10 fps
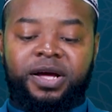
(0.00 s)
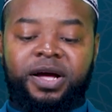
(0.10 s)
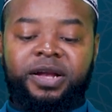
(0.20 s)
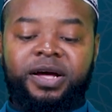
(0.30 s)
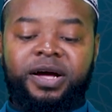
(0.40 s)

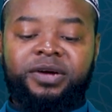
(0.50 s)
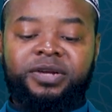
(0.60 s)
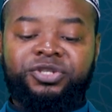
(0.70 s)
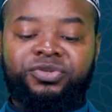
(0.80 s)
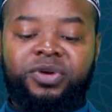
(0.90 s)
Ana
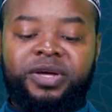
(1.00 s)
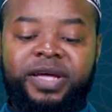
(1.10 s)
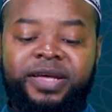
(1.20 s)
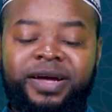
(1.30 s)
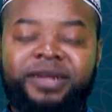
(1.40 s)
aghna
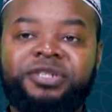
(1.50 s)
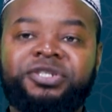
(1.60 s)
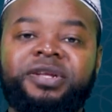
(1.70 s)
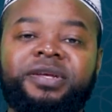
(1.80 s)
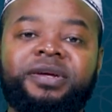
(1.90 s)
shuraka'i ani
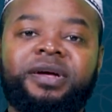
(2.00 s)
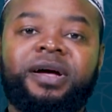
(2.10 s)
shirk.